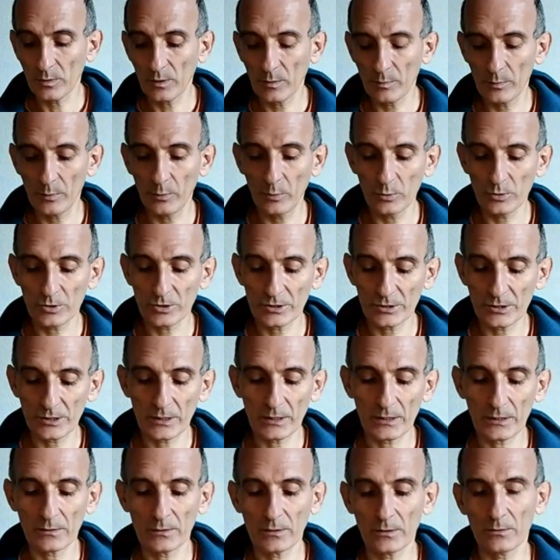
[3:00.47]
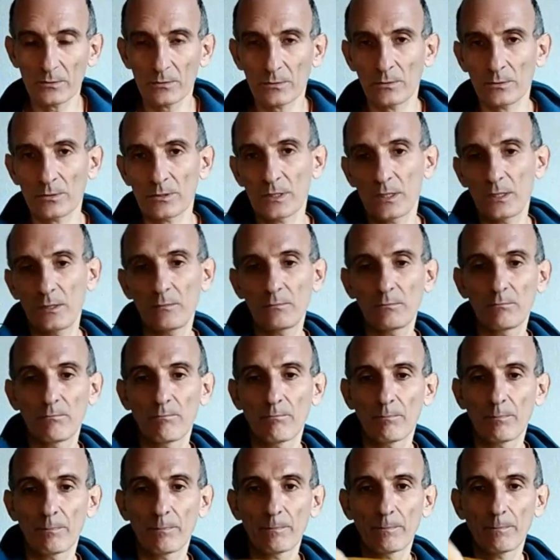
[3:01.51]
we put it here. You see,
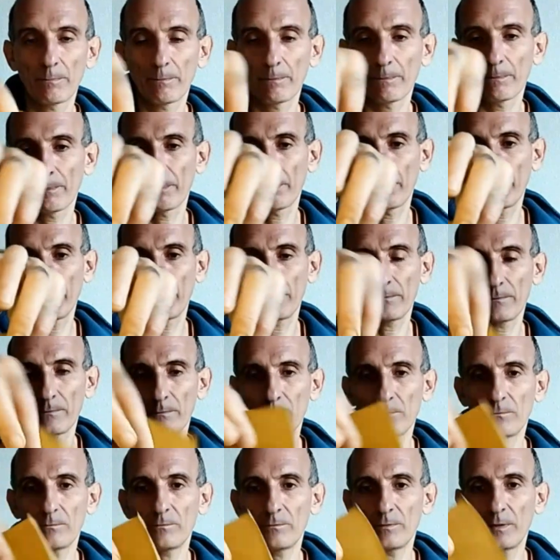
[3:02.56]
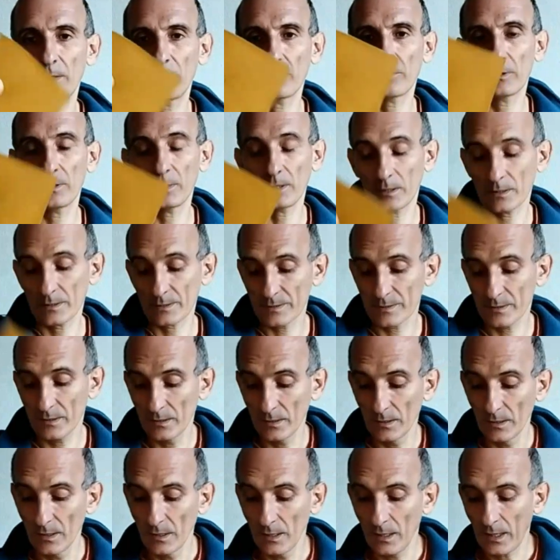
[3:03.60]
very nice.
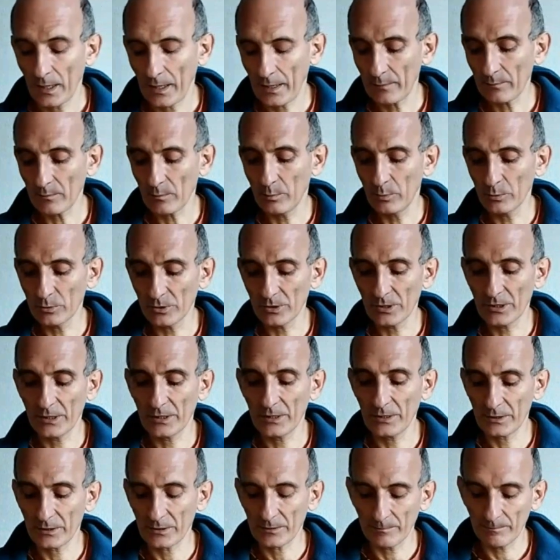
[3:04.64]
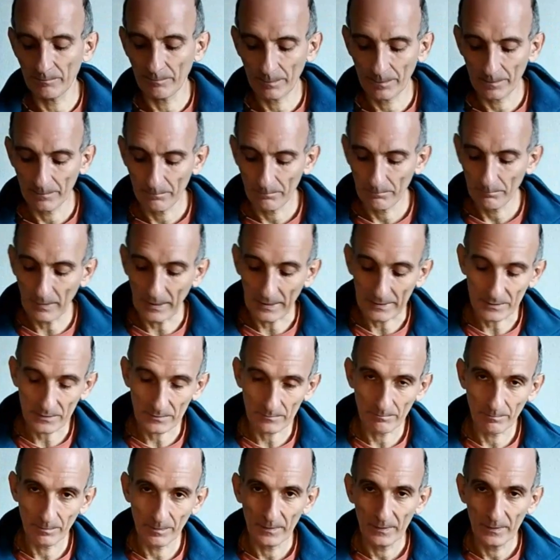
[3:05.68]
And we put it here. But